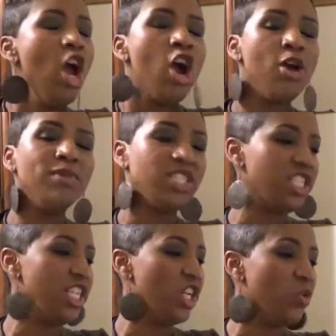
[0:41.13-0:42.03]
Irma
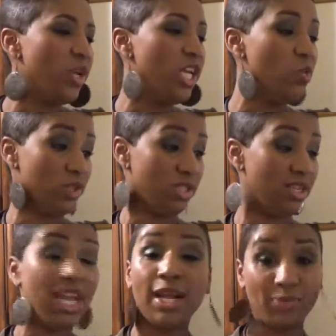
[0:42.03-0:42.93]
Jean Green was the
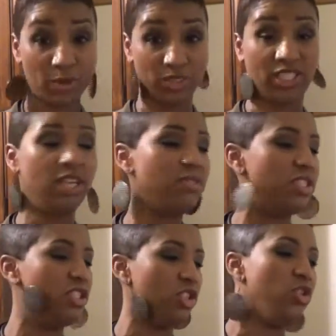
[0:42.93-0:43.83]
name that was gifted
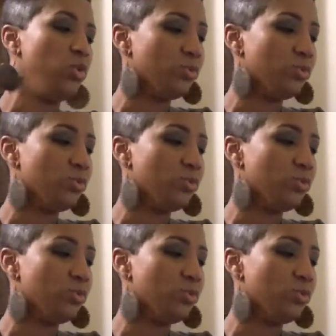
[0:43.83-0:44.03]
to you.